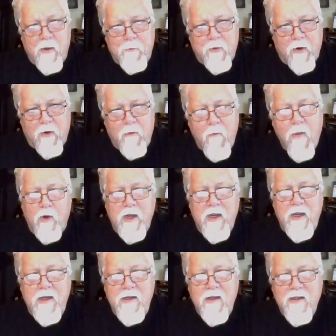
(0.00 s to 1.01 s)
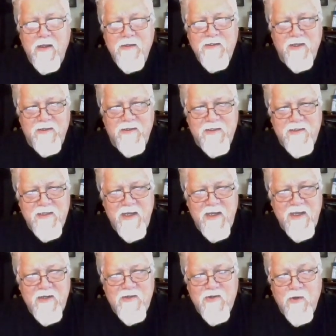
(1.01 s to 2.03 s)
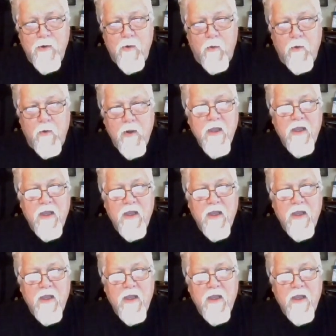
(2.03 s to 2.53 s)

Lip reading: up here. Queen to D2.